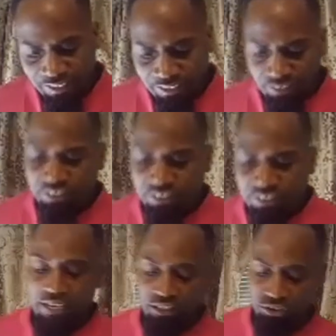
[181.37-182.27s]
is his
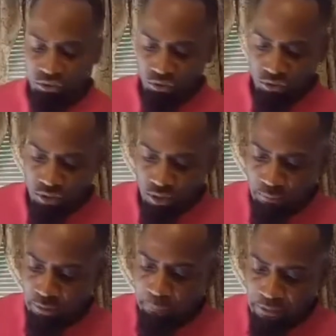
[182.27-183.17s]
angel.
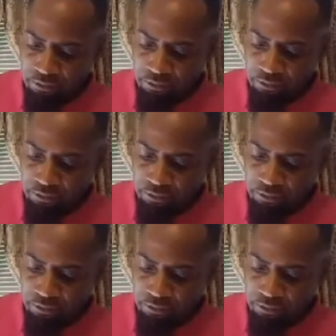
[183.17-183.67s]
But Peter